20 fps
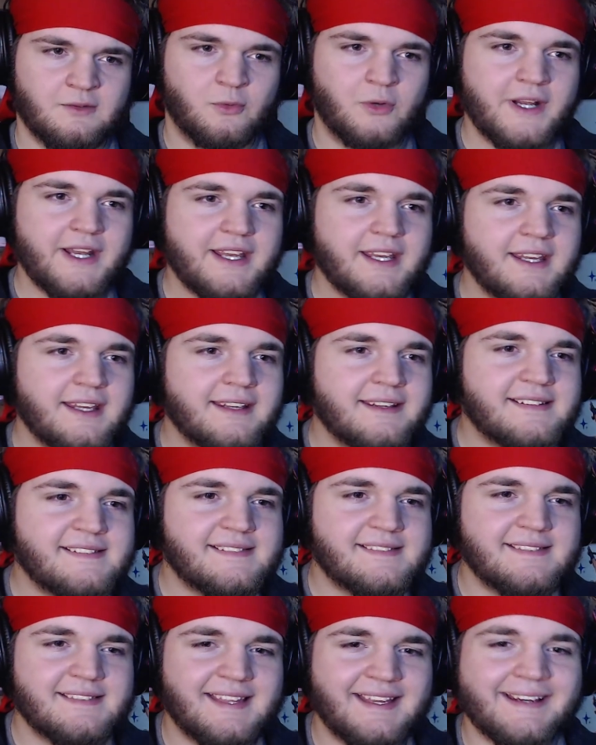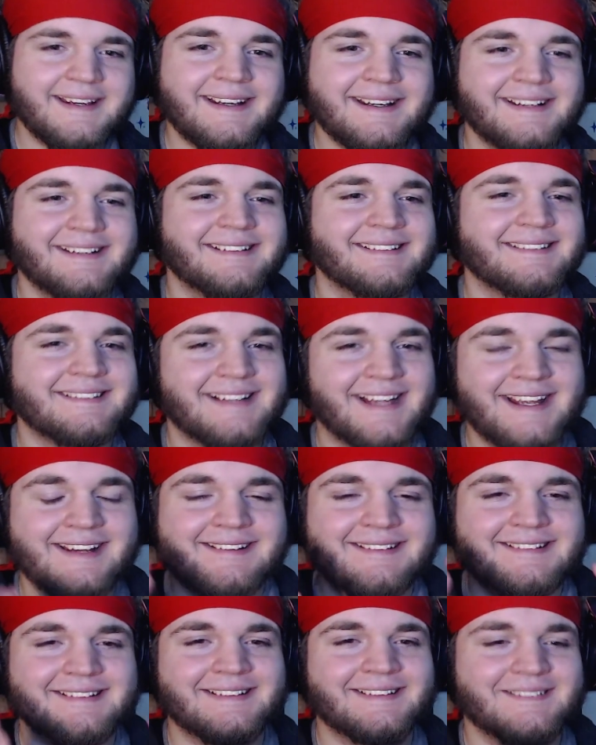What is this? I
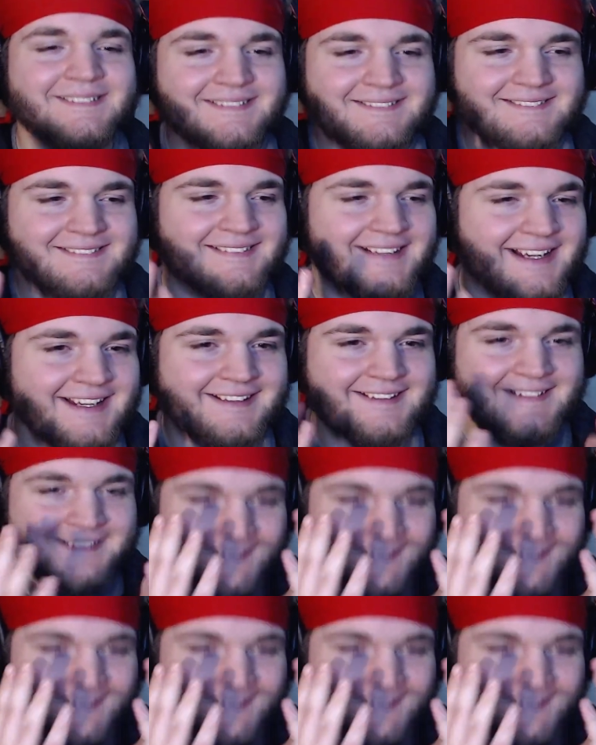don't... I...